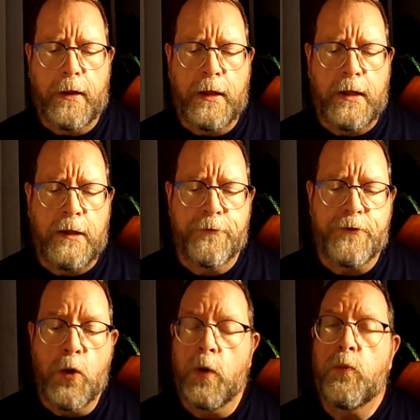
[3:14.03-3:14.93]
if
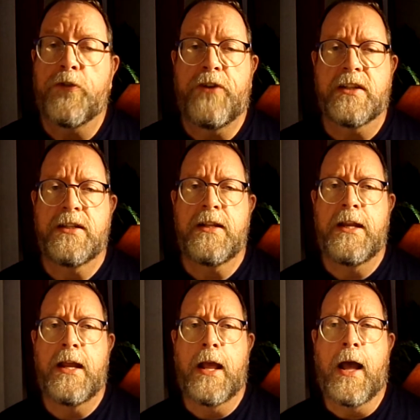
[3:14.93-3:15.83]
no one will fix it,
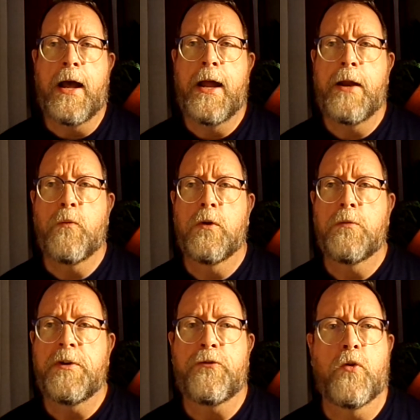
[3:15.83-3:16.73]
I will
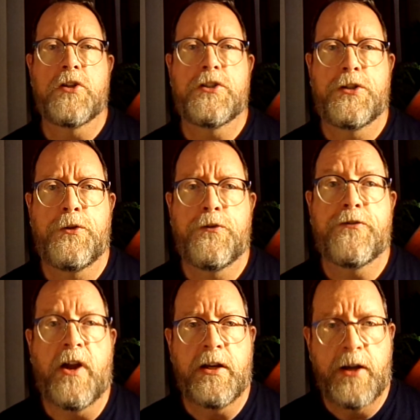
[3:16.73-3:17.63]
be forced to
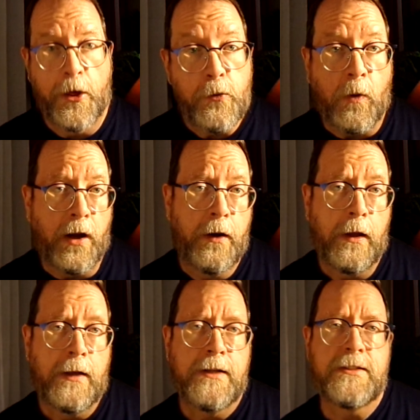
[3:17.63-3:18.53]
find another one
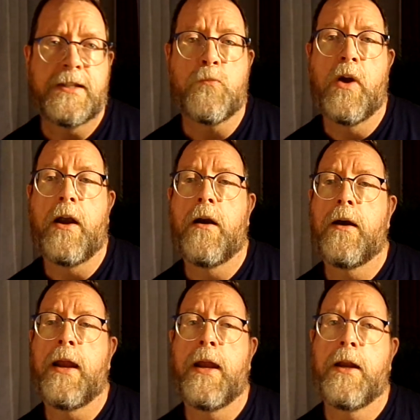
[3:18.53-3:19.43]
somewhere
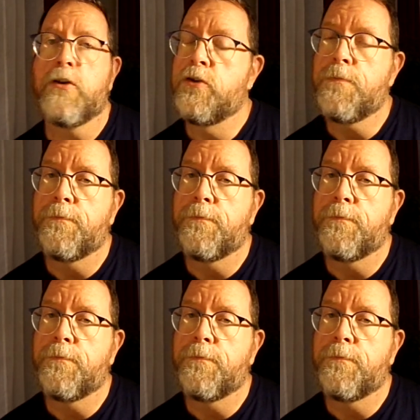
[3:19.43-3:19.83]
and